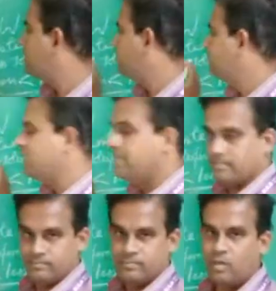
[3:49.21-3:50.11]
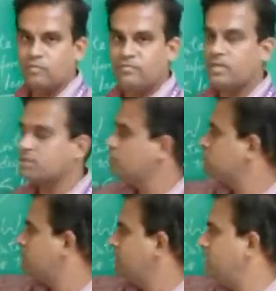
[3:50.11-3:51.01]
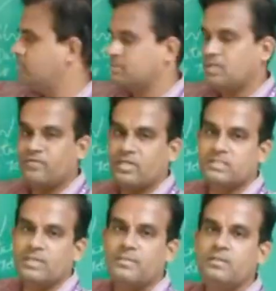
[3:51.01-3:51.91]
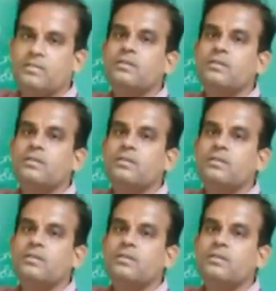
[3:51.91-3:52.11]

medium. How far you use the medium? Say for example,